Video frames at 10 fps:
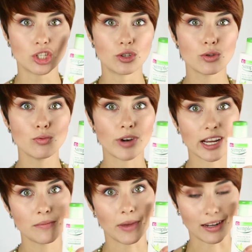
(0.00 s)
Do
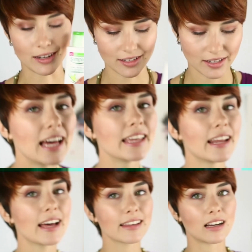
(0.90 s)
recommend.
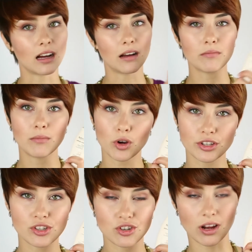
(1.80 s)
Another
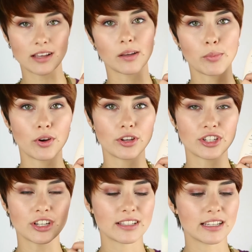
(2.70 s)
moisturizer
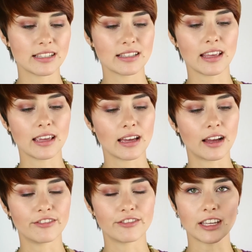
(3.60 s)
purchase is the
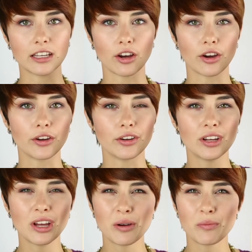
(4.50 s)
Aveeno
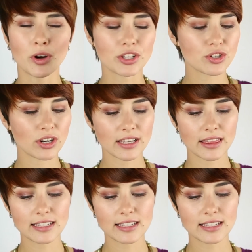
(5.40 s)
moisturizer.